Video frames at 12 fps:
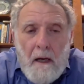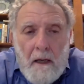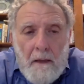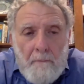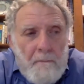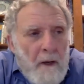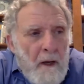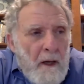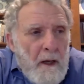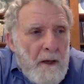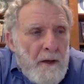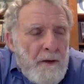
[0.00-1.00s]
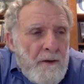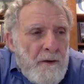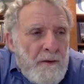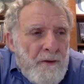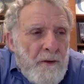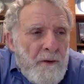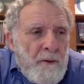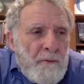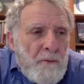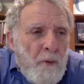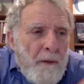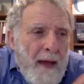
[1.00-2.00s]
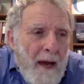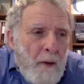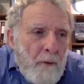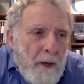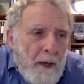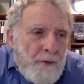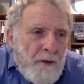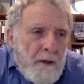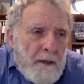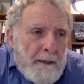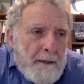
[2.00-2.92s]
Um, so there was all the outrage.